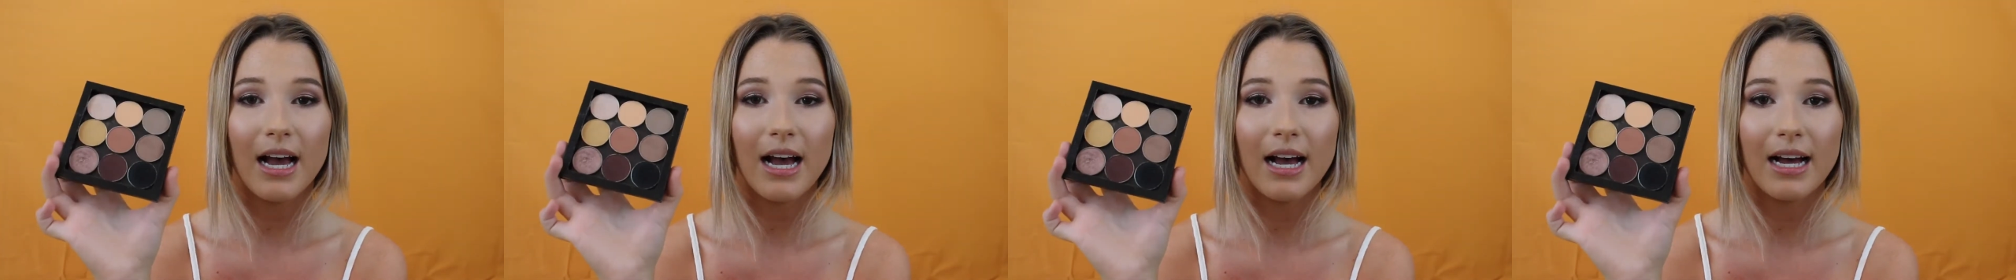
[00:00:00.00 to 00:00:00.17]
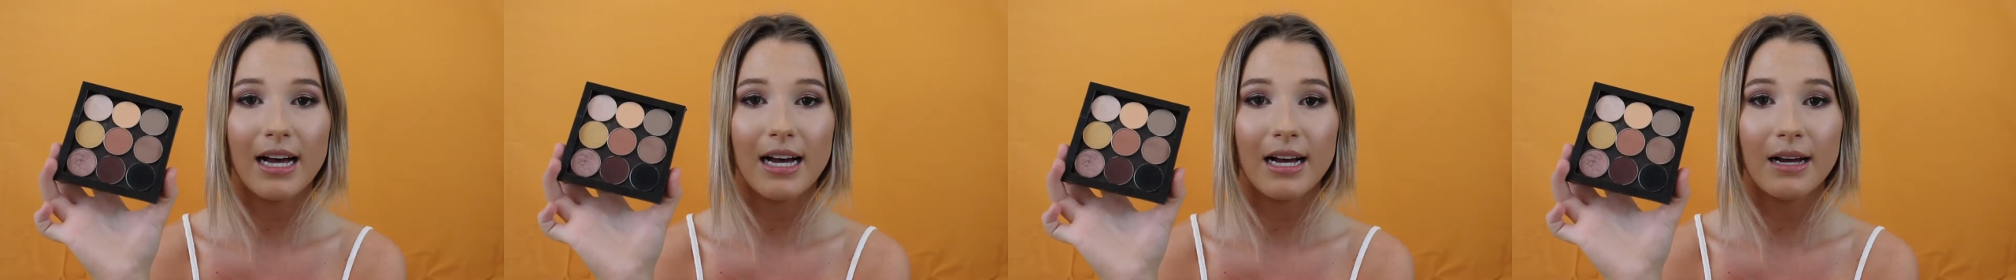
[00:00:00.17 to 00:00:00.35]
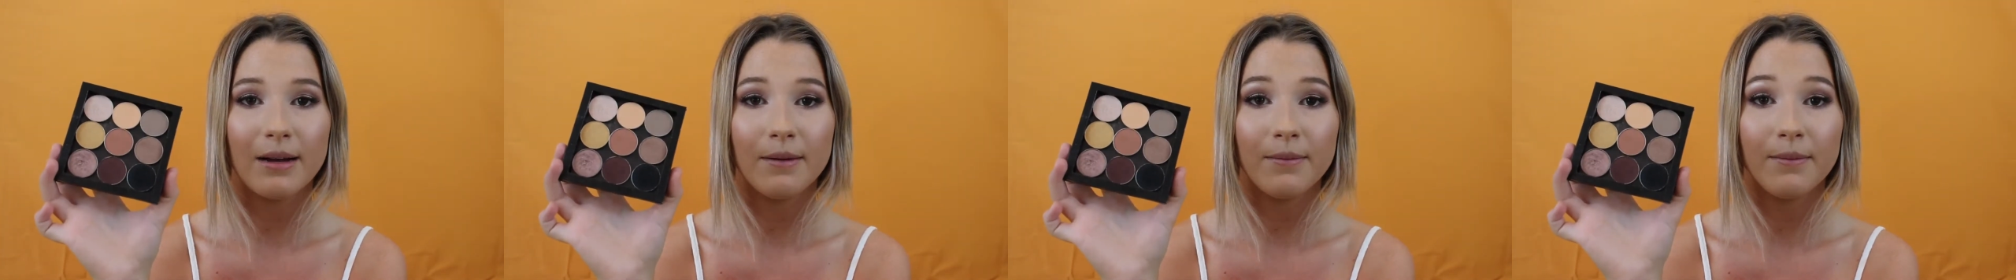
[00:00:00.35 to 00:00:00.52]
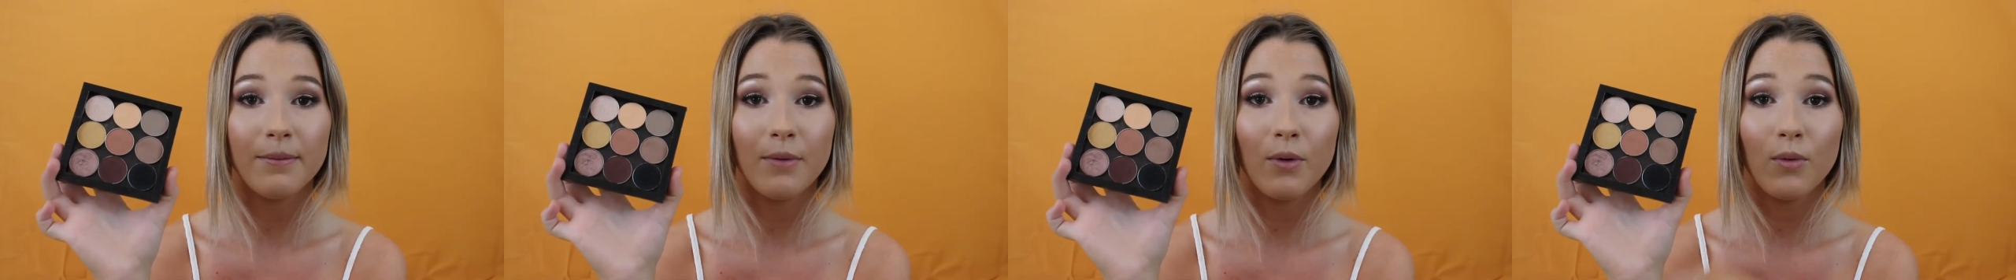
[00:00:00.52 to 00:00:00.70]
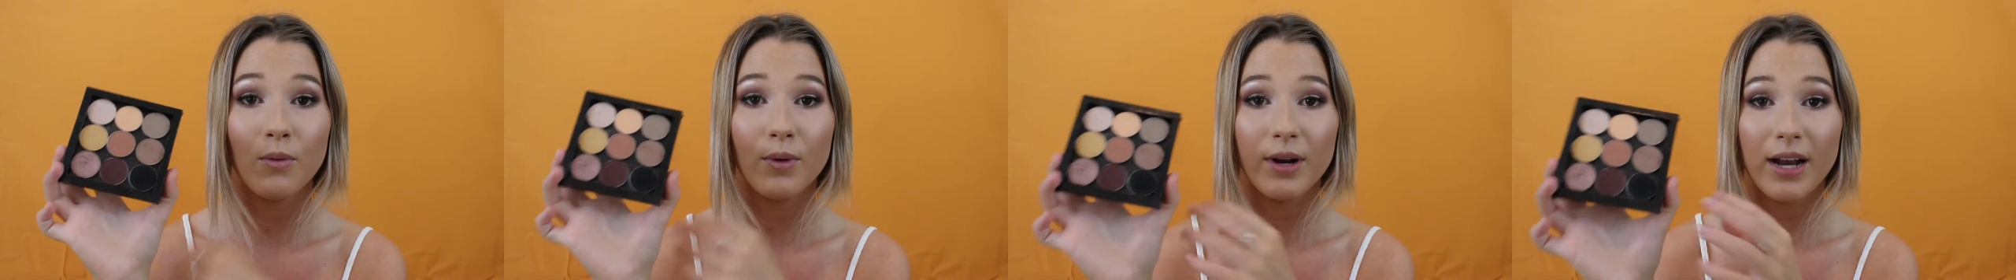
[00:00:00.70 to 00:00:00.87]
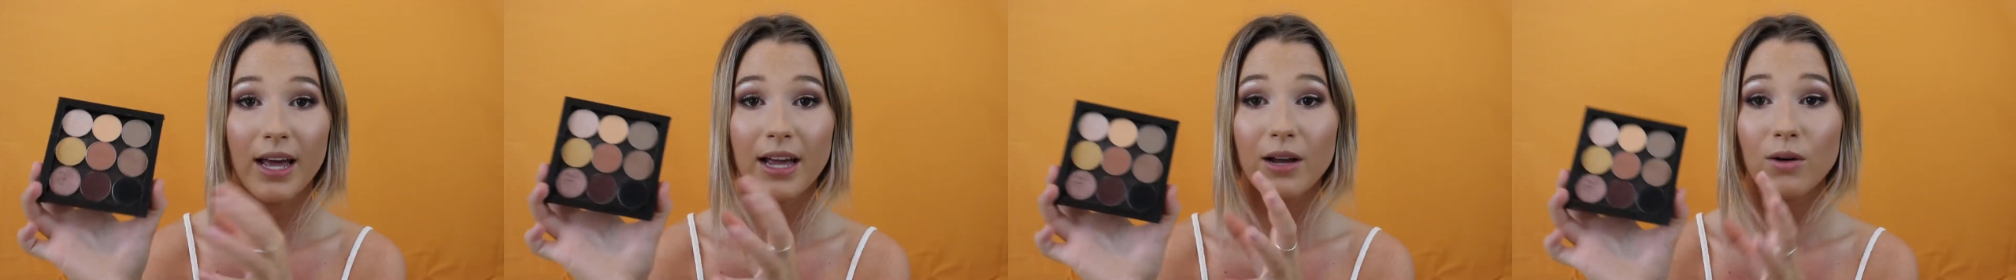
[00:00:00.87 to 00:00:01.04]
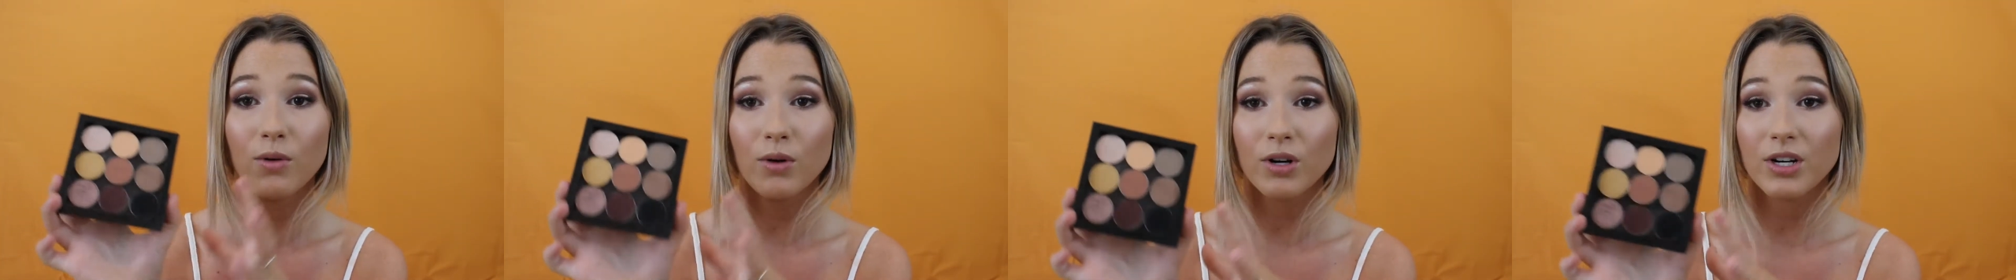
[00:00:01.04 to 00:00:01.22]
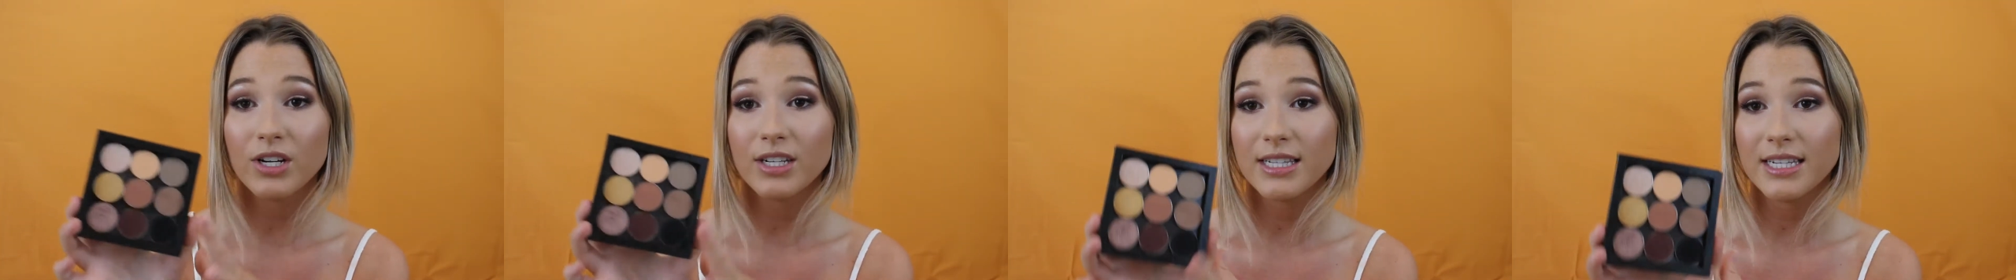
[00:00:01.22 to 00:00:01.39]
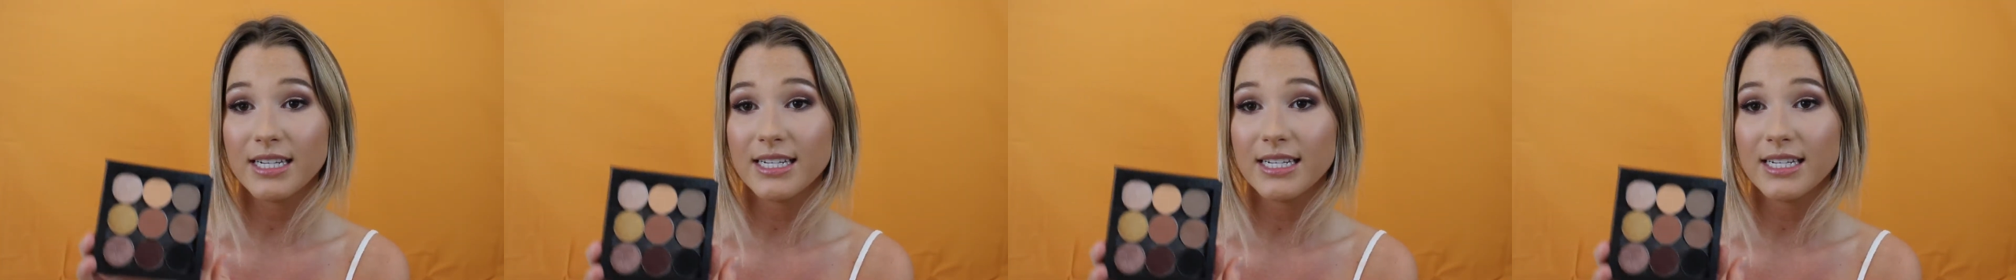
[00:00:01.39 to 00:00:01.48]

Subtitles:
When I ordered